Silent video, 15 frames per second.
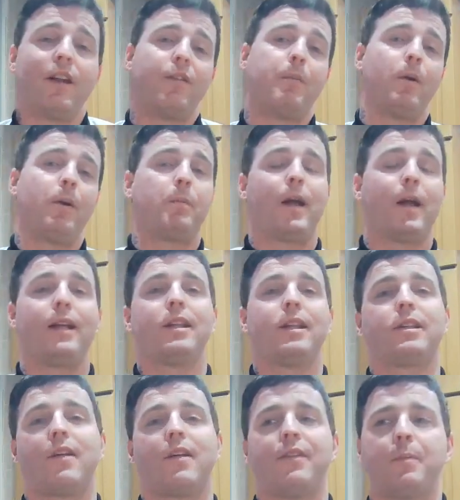Liverpool are paying
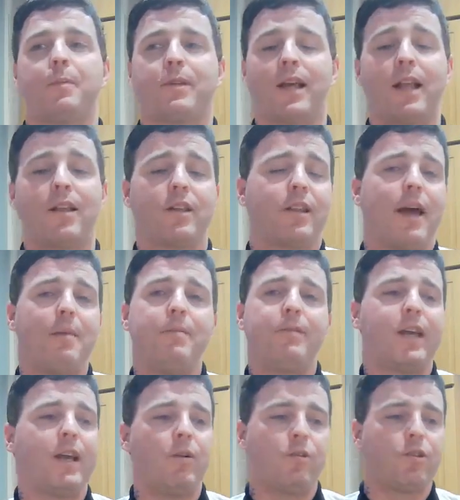the 70%. So then
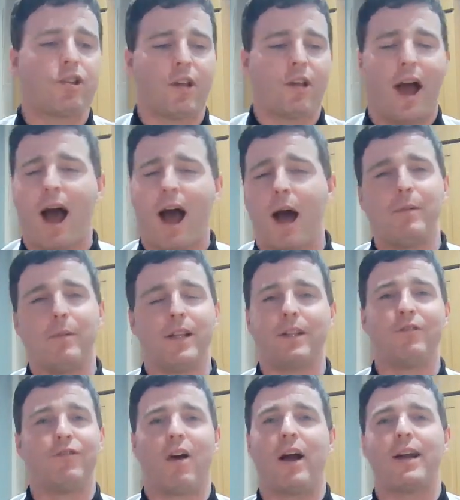deals are
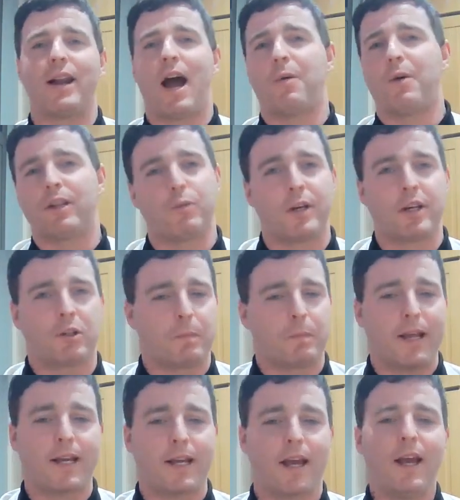happening right now as we
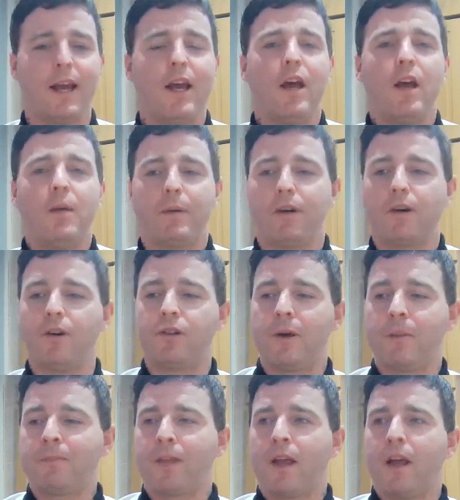speak
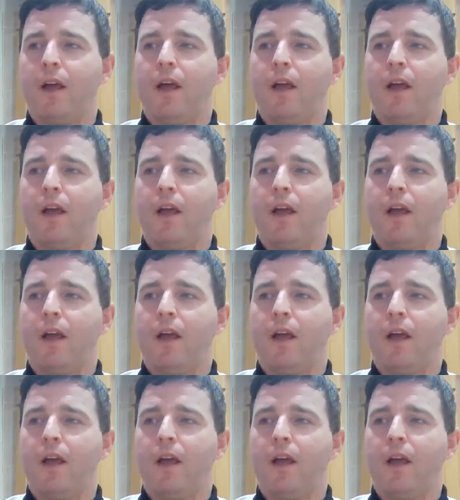because